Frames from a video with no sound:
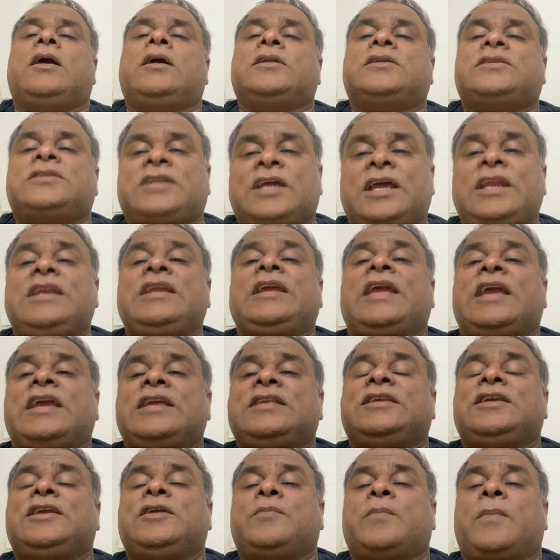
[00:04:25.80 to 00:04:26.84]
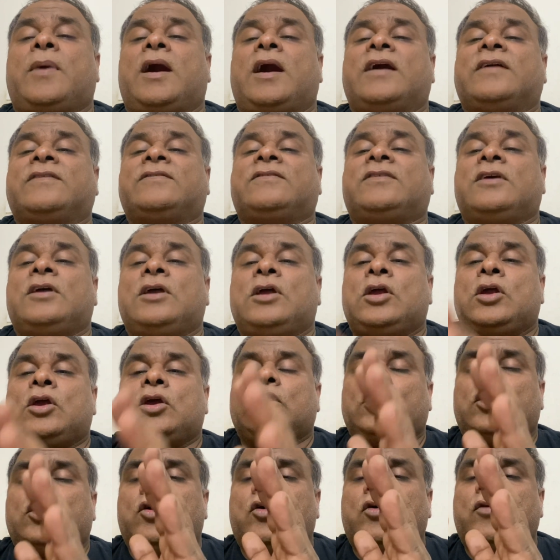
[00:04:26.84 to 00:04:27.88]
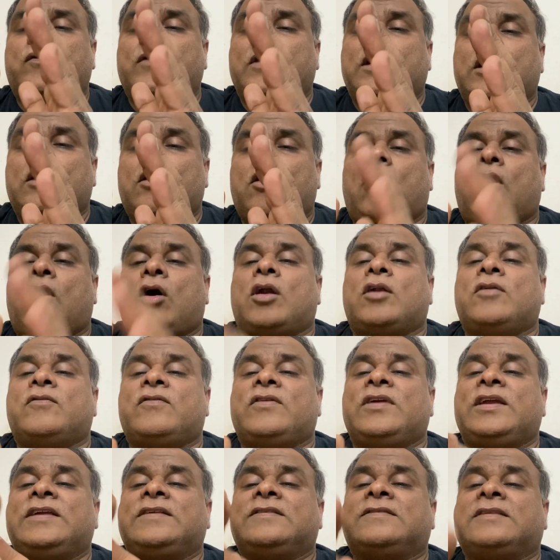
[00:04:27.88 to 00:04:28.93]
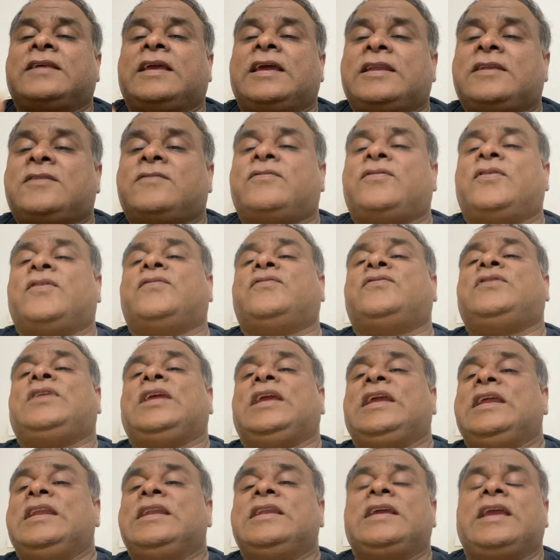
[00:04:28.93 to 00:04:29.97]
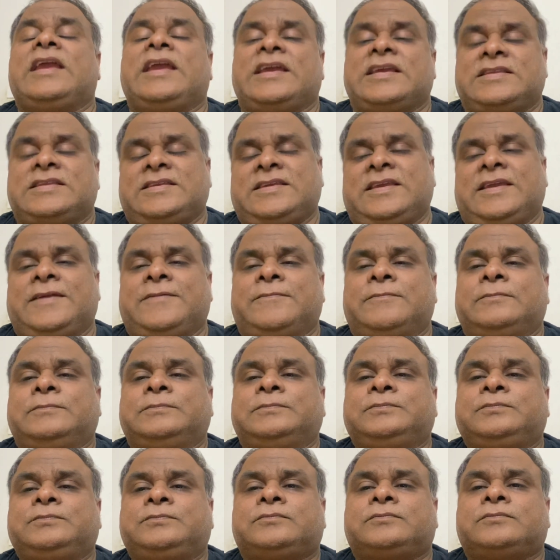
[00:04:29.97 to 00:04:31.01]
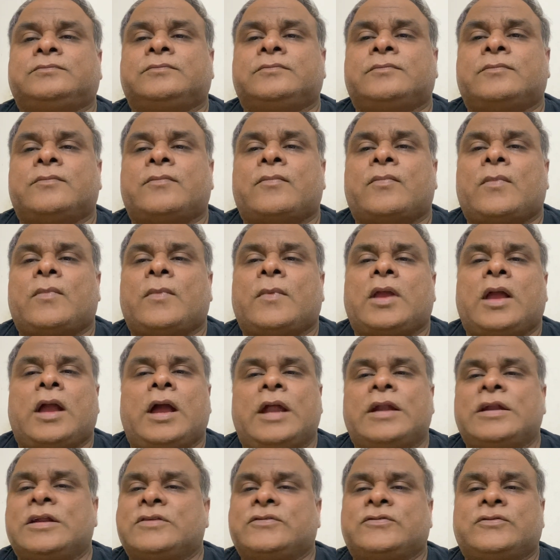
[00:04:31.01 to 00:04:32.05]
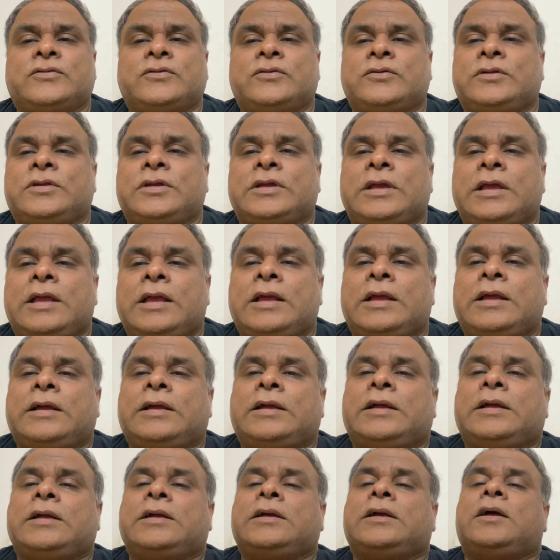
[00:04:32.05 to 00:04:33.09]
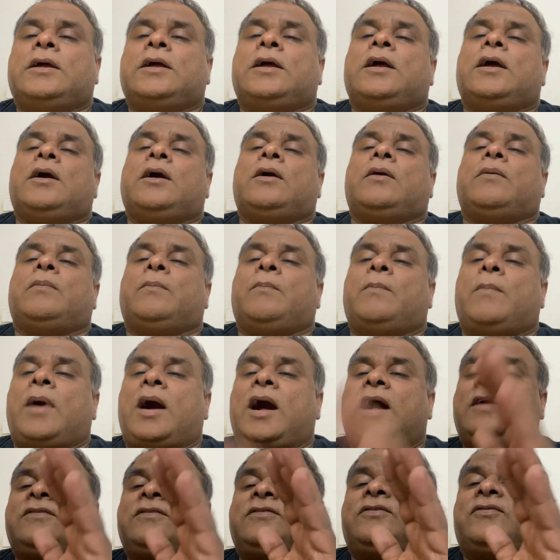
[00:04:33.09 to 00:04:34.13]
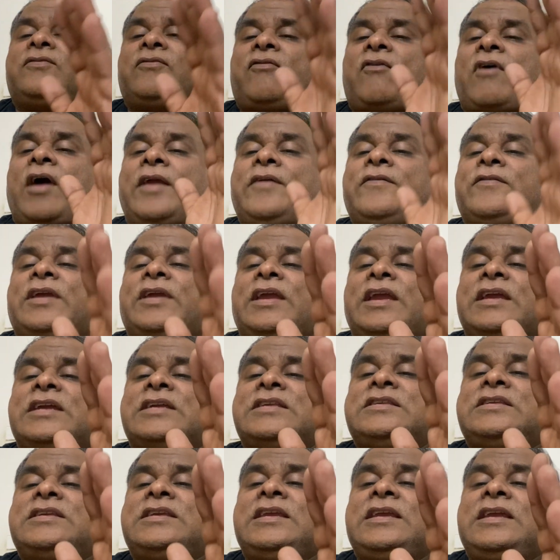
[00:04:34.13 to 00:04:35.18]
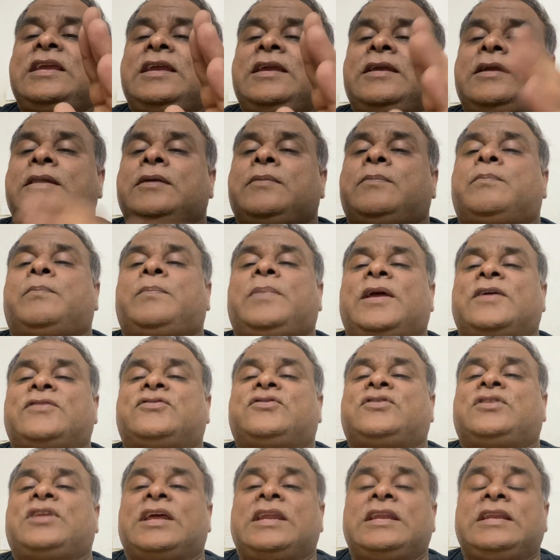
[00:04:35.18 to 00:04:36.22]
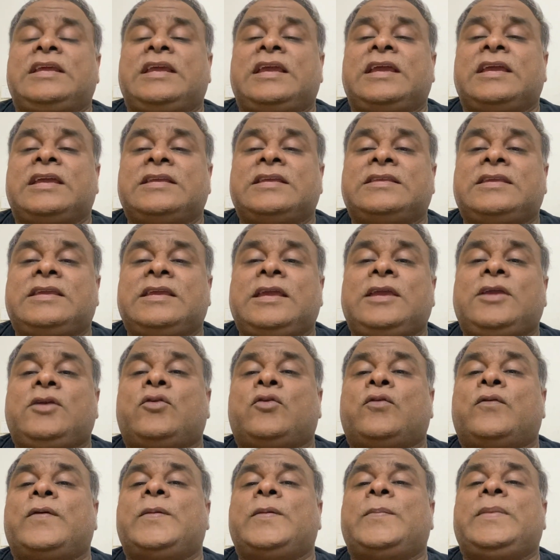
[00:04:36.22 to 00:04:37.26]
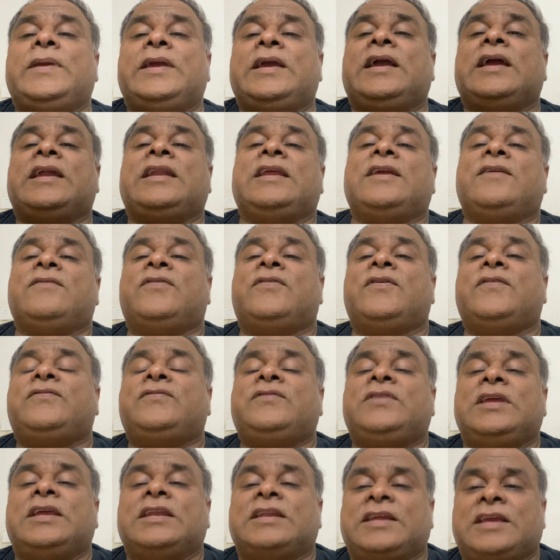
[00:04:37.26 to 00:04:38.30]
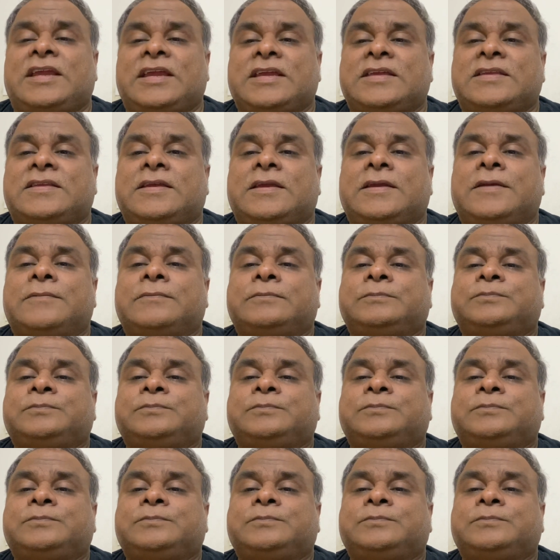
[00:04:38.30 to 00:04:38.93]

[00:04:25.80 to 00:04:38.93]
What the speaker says: 10 kg mass, you will always get 15 kg. Understood? Mass 5 kg plus 10 kg, you will be getting 15 kg.